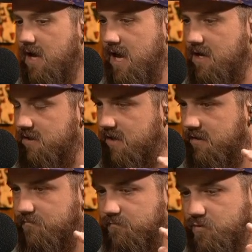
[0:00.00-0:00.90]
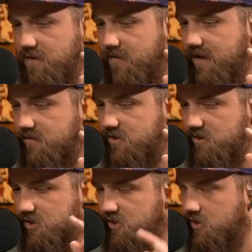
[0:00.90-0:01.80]
a, a we have had
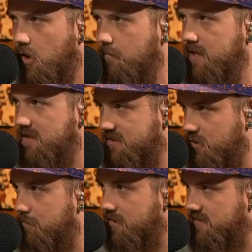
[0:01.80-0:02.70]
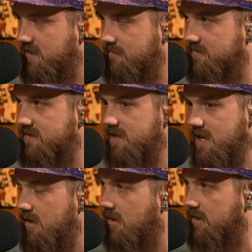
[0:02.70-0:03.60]
so many super oh, teams oh, yeah.
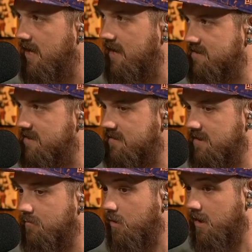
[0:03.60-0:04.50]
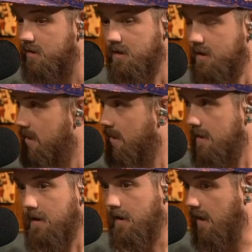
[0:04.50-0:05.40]
in our dynasty league where
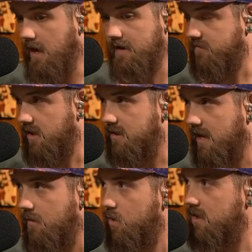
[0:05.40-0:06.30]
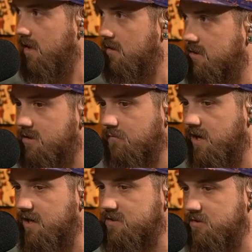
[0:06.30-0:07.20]
I've done it. I went and I looked at the
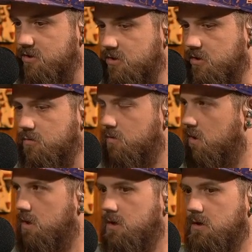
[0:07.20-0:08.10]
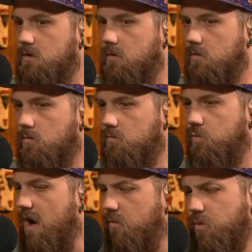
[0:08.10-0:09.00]
roster, and you go, how do they?
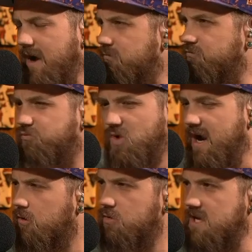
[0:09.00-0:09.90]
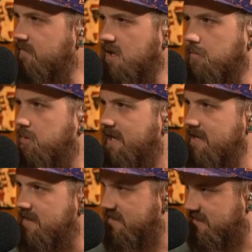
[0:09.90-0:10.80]
Why? Lose? Why? Why are we even going to play
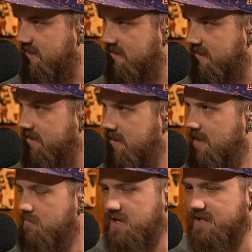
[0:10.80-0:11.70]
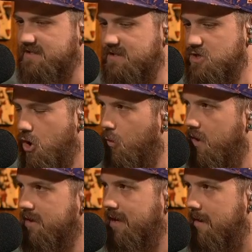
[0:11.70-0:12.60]
this season? Because no
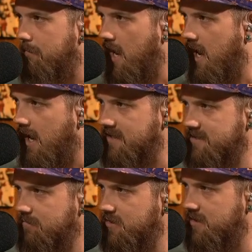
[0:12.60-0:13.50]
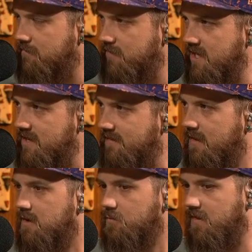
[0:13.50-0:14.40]
one can possibly compete
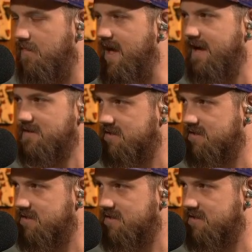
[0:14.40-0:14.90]
with that